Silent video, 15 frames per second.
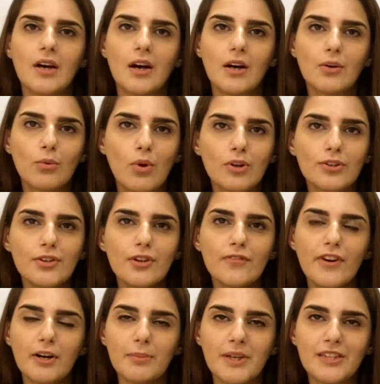A quarter
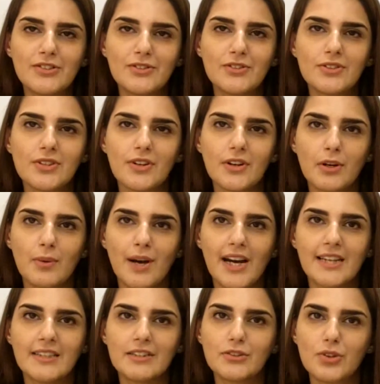of our patients
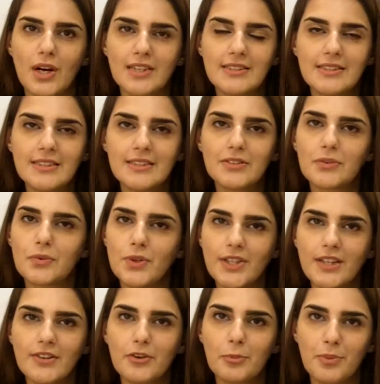required transient
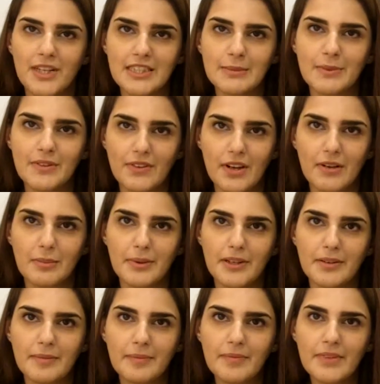renal replacement
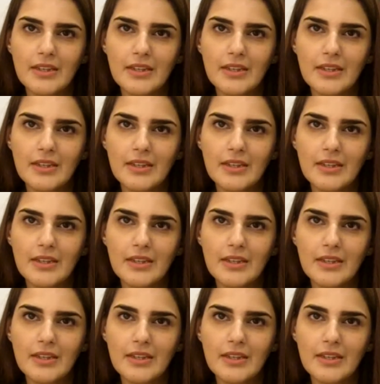therapy.